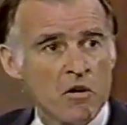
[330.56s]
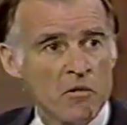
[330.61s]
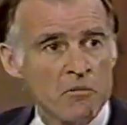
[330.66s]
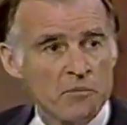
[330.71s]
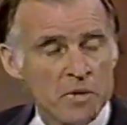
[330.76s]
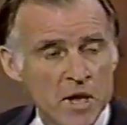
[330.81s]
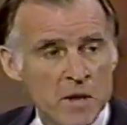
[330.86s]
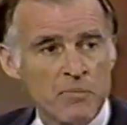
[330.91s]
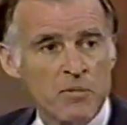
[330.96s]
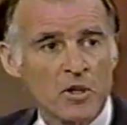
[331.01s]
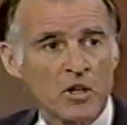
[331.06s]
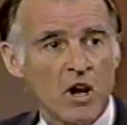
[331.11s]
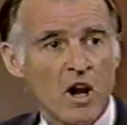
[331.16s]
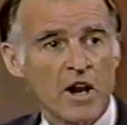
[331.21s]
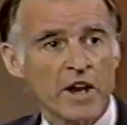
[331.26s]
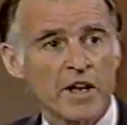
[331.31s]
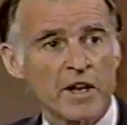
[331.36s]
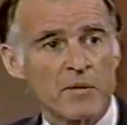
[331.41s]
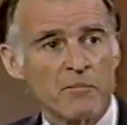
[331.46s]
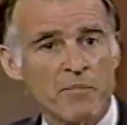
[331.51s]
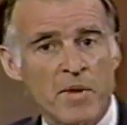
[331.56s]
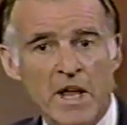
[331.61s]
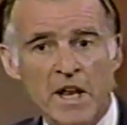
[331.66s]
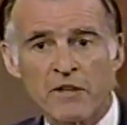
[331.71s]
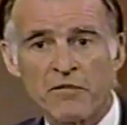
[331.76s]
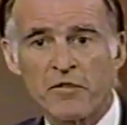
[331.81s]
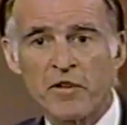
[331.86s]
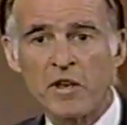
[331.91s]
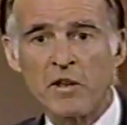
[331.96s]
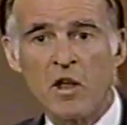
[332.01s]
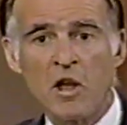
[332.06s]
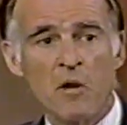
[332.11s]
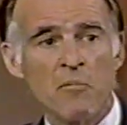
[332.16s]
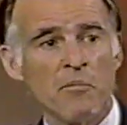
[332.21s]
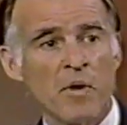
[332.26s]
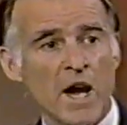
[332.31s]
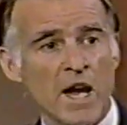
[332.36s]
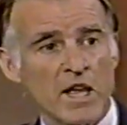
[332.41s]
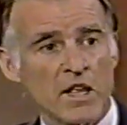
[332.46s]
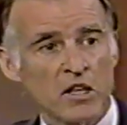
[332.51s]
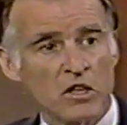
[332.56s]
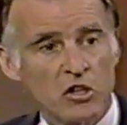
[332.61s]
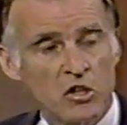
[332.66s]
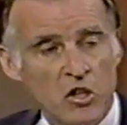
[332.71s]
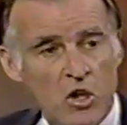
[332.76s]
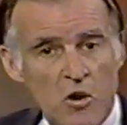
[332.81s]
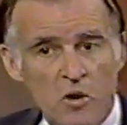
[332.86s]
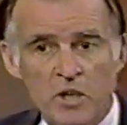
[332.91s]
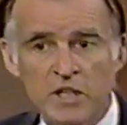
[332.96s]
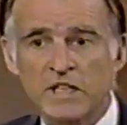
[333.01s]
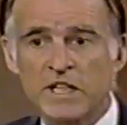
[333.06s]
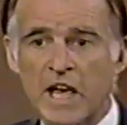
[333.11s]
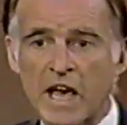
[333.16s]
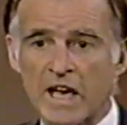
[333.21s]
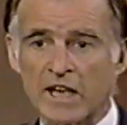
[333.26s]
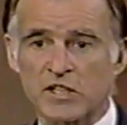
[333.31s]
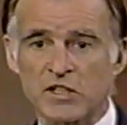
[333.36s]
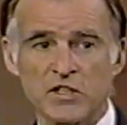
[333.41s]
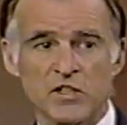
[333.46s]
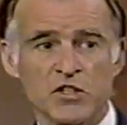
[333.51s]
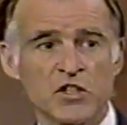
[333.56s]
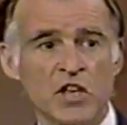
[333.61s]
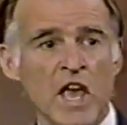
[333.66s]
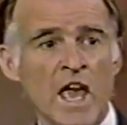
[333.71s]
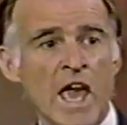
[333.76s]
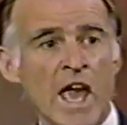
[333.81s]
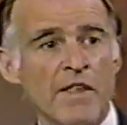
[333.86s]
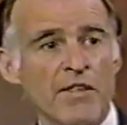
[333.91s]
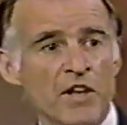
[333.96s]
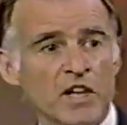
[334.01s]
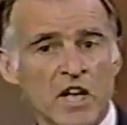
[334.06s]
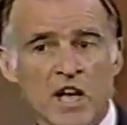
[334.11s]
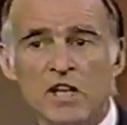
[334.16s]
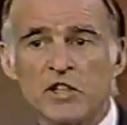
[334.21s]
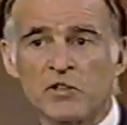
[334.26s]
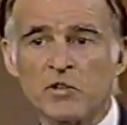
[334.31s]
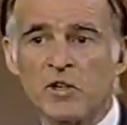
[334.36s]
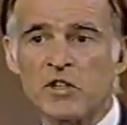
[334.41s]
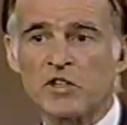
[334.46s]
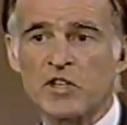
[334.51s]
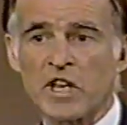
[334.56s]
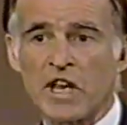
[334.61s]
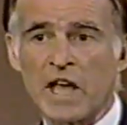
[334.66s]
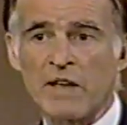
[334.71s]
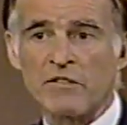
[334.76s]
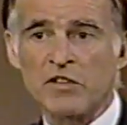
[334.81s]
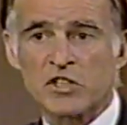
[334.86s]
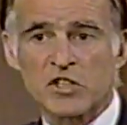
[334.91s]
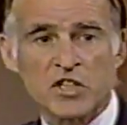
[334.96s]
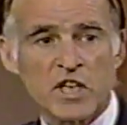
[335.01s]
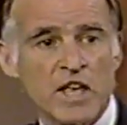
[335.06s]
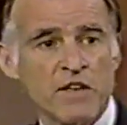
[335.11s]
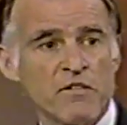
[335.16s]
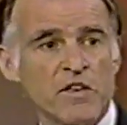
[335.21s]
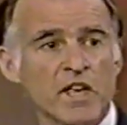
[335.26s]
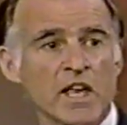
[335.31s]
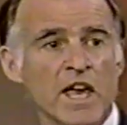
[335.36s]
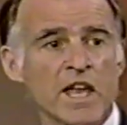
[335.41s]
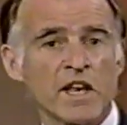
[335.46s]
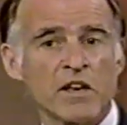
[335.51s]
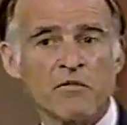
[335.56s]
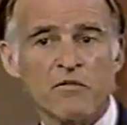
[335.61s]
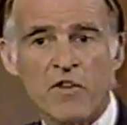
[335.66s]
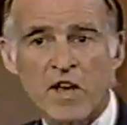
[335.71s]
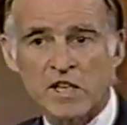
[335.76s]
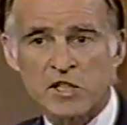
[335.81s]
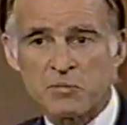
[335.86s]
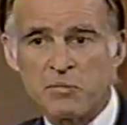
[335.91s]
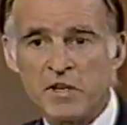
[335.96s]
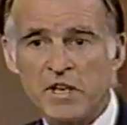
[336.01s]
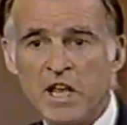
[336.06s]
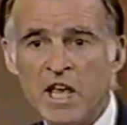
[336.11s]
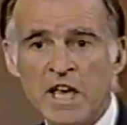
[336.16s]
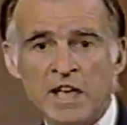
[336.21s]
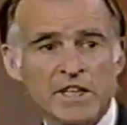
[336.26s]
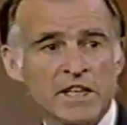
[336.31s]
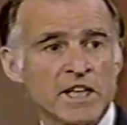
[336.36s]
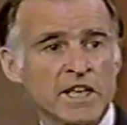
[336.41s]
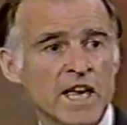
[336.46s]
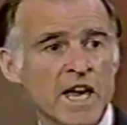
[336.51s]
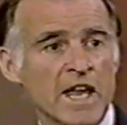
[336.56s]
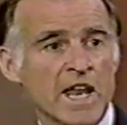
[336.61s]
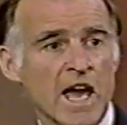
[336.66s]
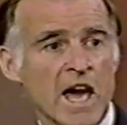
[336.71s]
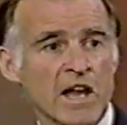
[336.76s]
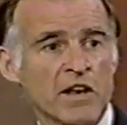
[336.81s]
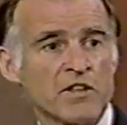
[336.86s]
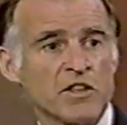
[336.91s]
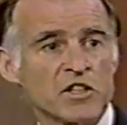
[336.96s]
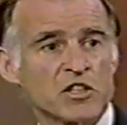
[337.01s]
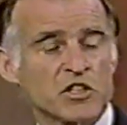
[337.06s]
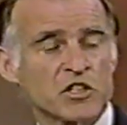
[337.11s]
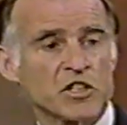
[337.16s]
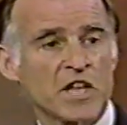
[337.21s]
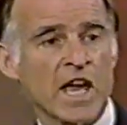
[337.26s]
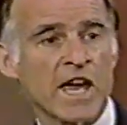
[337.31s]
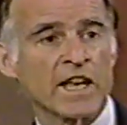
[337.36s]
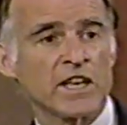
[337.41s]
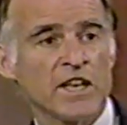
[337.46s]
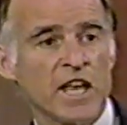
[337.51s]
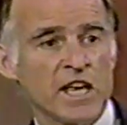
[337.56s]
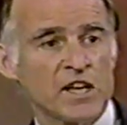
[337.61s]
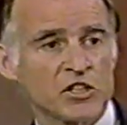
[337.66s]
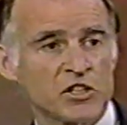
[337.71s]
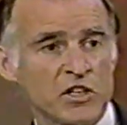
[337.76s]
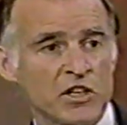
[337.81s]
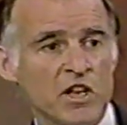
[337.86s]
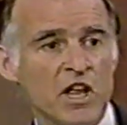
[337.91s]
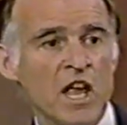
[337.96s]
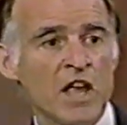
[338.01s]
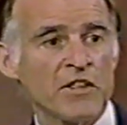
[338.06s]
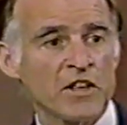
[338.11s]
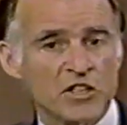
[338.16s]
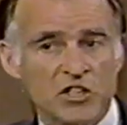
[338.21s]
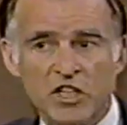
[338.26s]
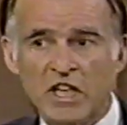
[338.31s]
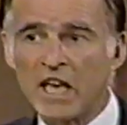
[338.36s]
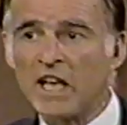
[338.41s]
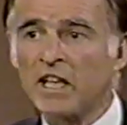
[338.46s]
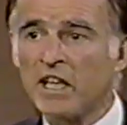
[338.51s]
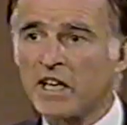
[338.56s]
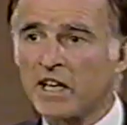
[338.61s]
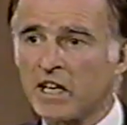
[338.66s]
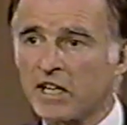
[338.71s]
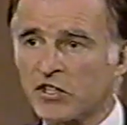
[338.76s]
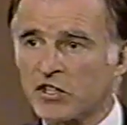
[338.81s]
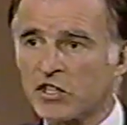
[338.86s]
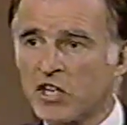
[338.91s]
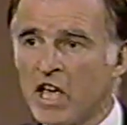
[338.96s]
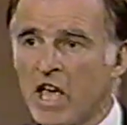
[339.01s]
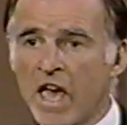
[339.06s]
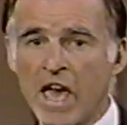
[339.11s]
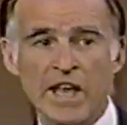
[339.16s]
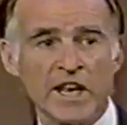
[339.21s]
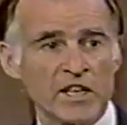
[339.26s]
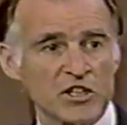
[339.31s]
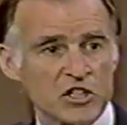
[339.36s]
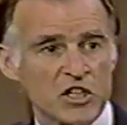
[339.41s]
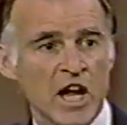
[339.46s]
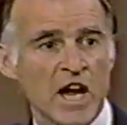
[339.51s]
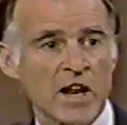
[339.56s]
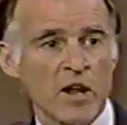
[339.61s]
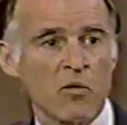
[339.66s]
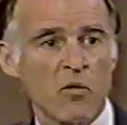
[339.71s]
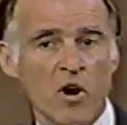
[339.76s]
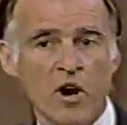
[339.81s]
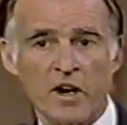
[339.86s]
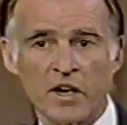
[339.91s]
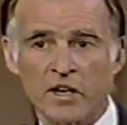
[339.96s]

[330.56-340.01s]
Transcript: people are going to benefit by lower taxes, and the country is going to have the saving and investment to get out of this stagnation that's killing us. That you and it's going to work.